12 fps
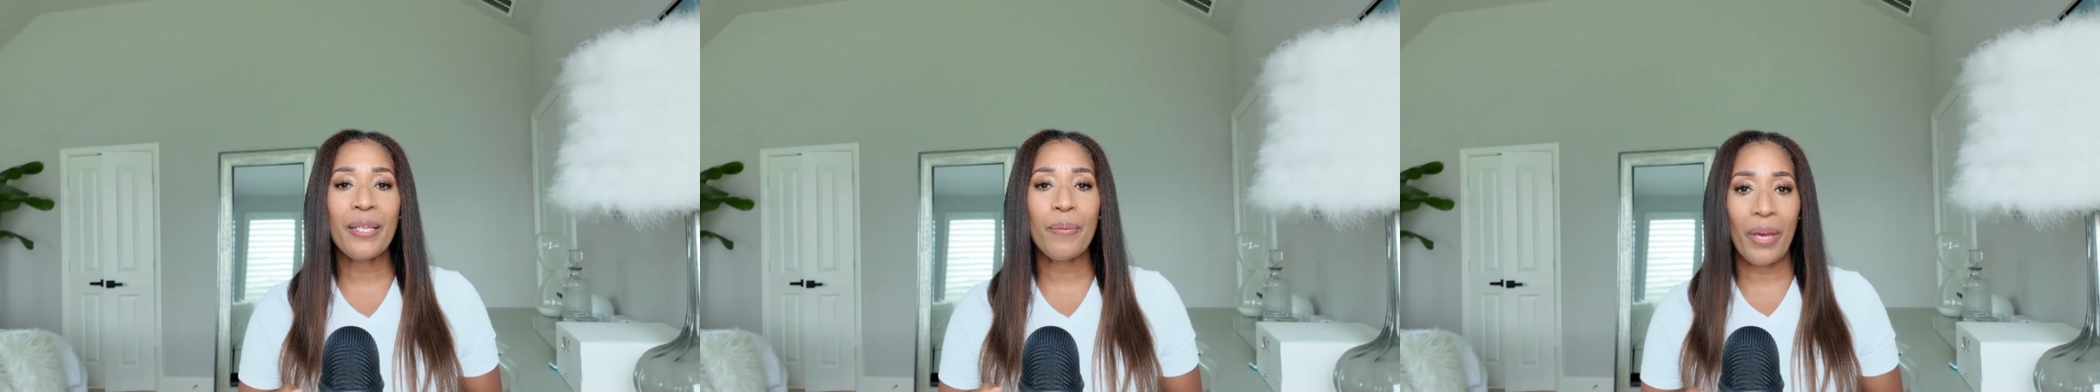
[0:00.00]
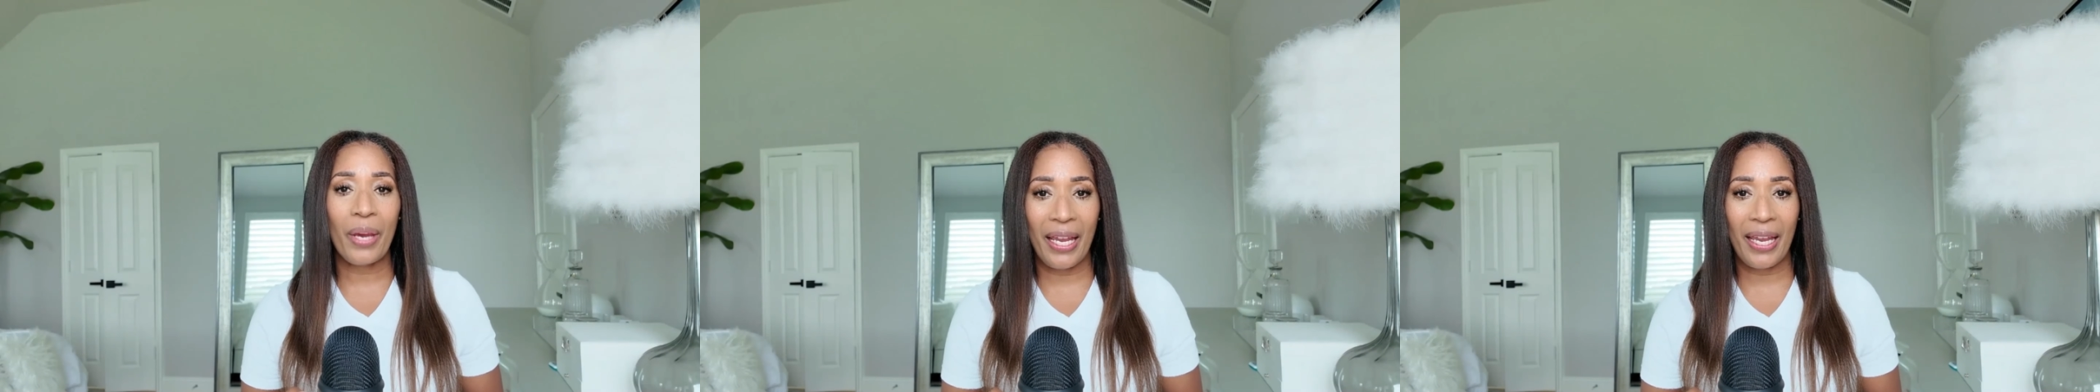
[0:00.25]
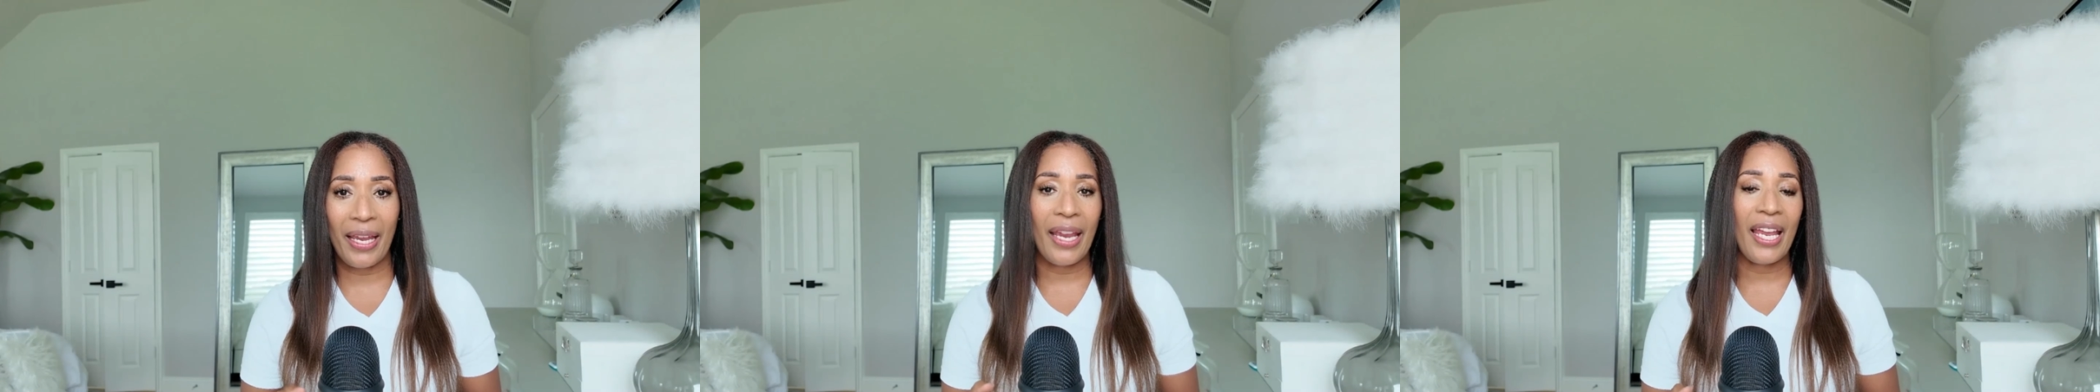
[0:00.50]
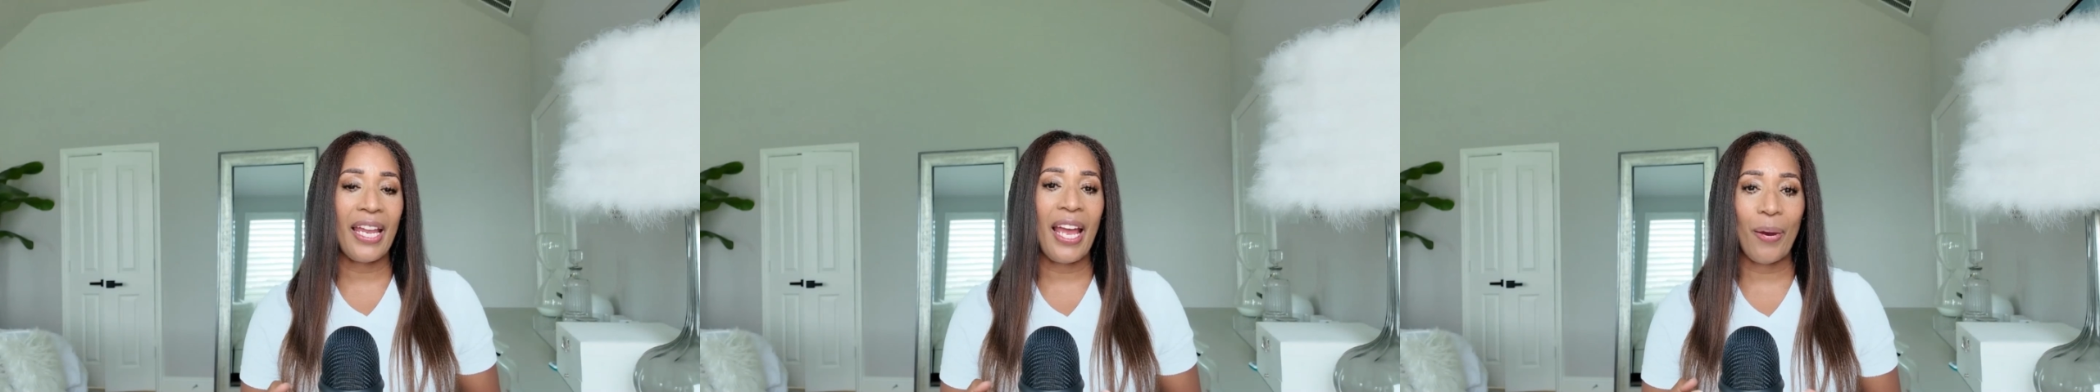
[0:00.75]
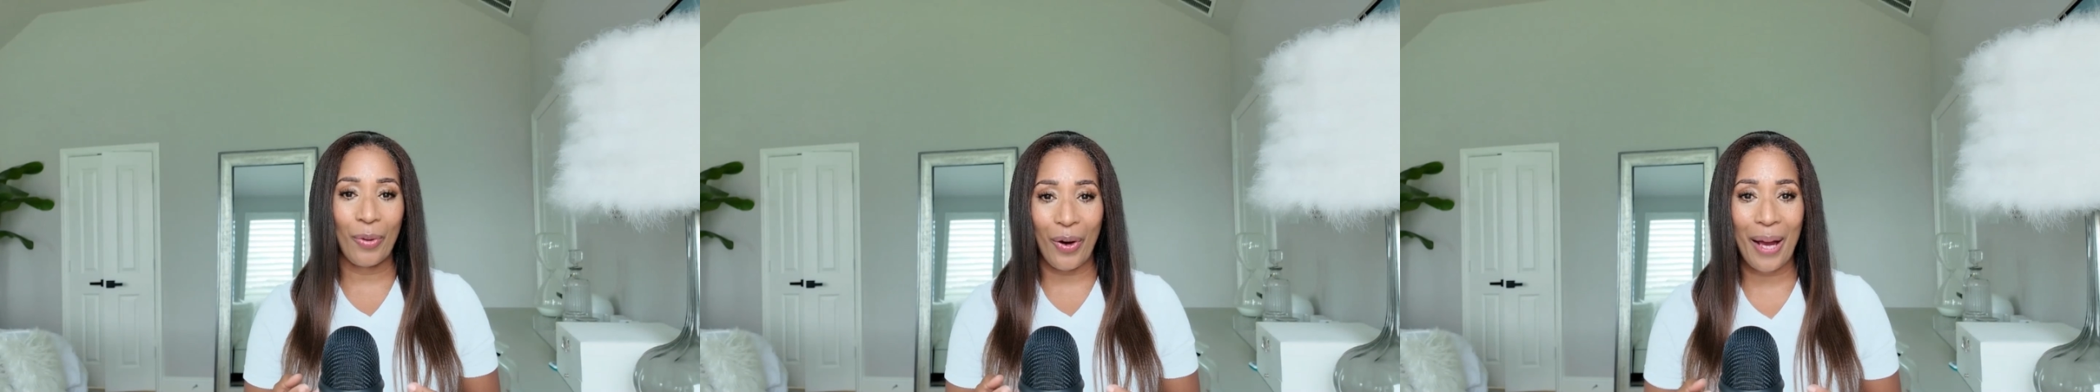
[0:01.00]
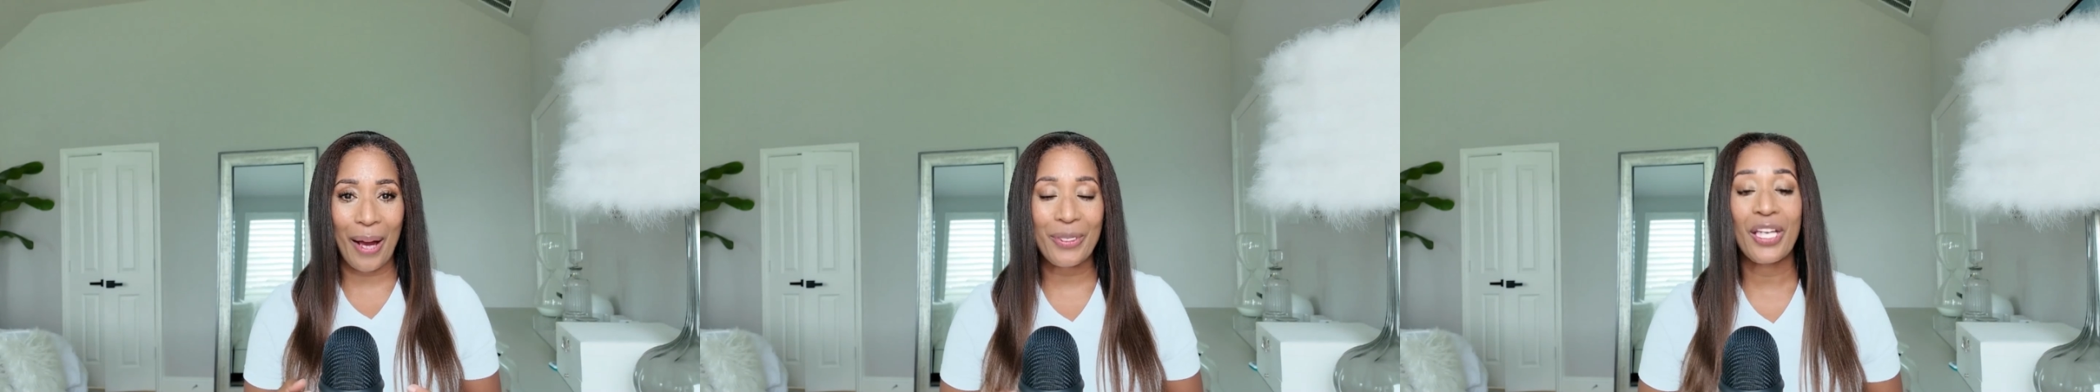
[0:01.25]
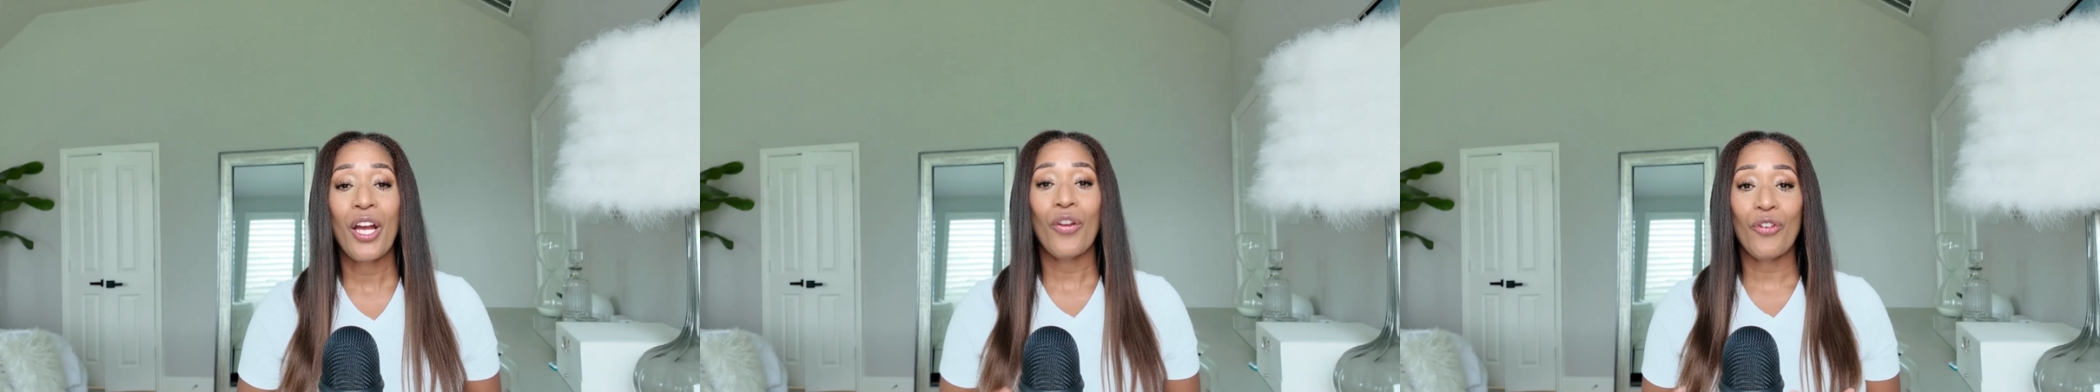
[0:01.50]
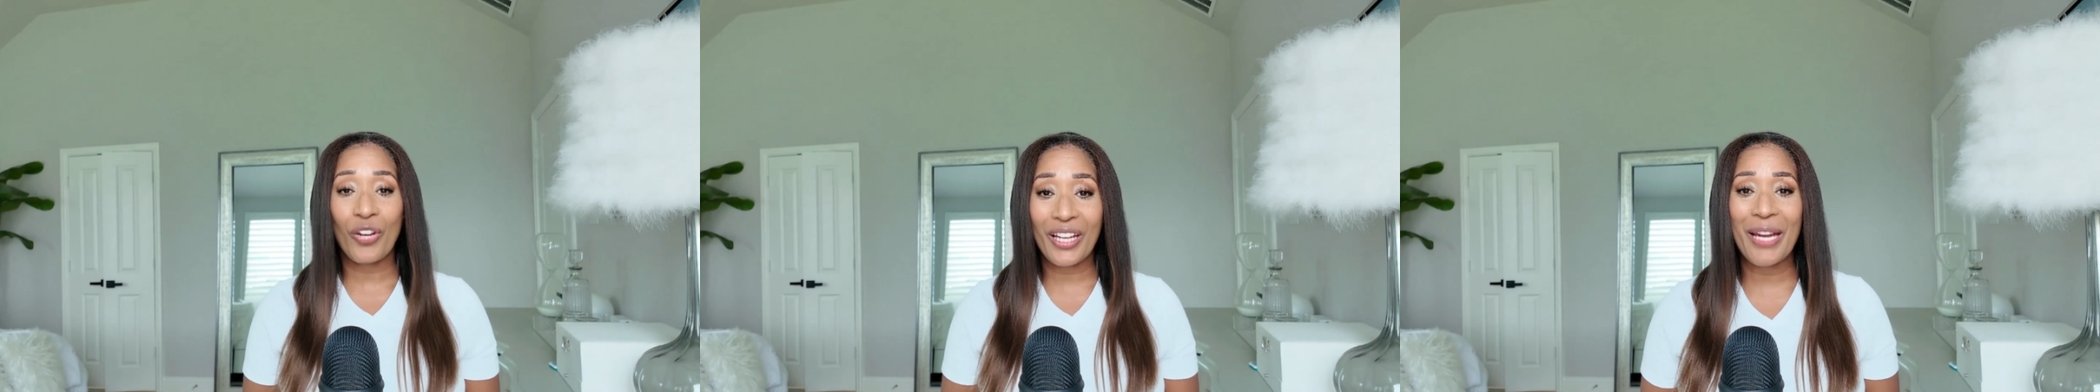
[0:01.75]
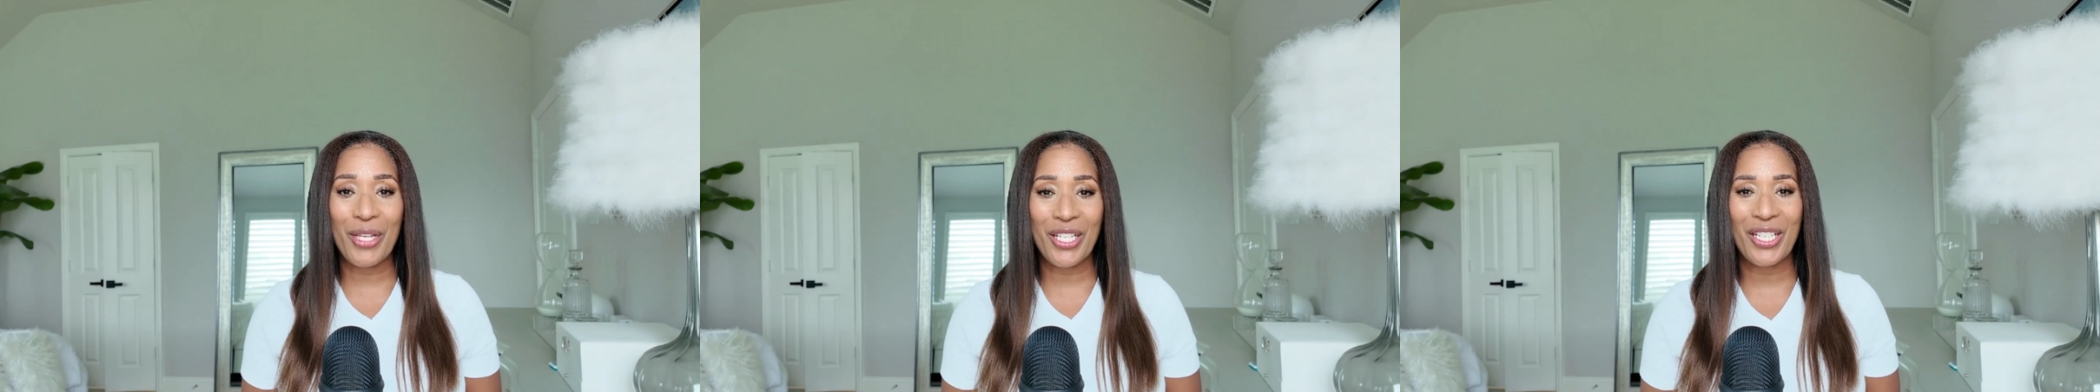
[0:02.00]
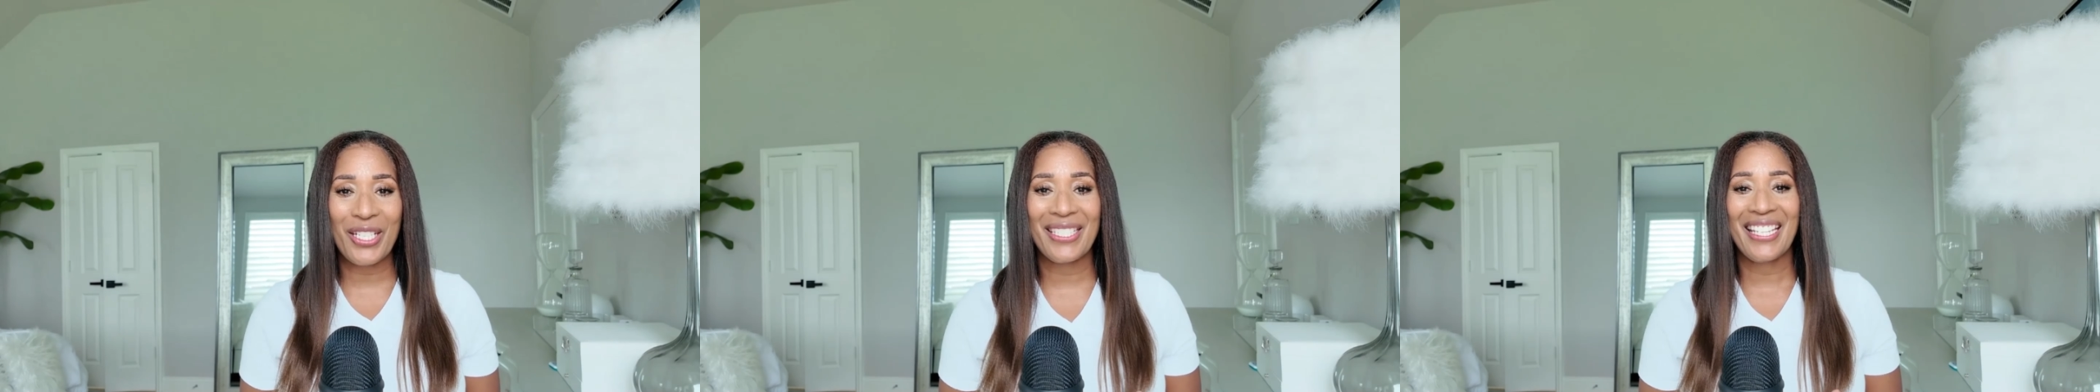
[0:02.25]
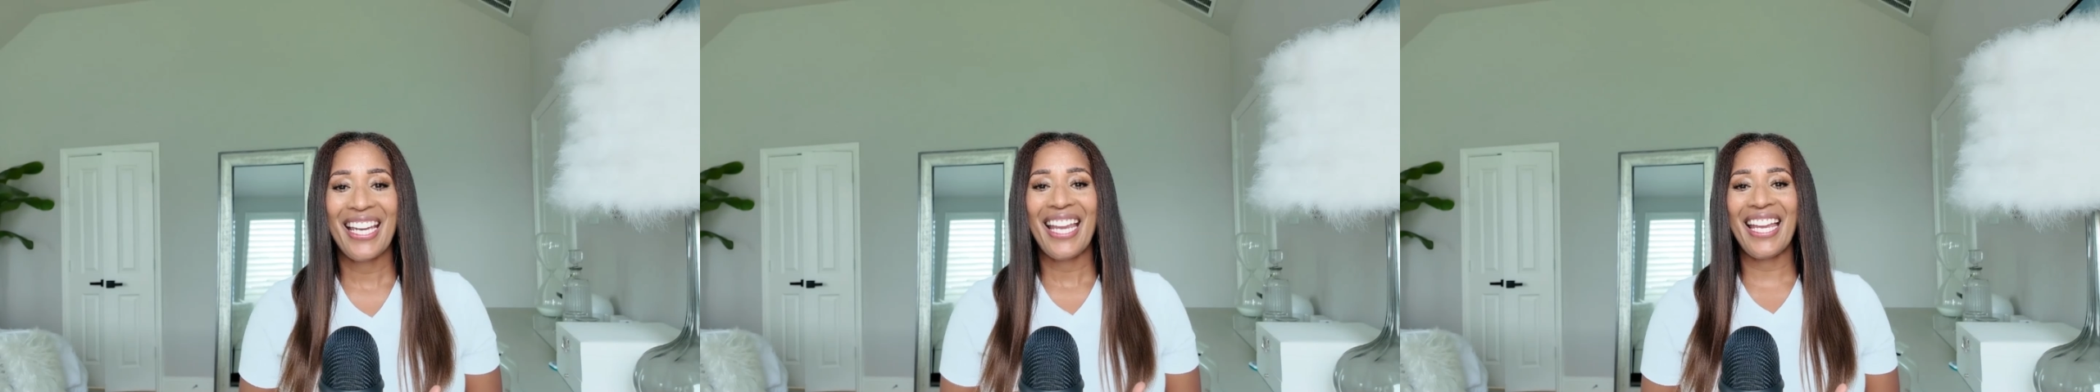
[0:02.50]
and play AI prompts for images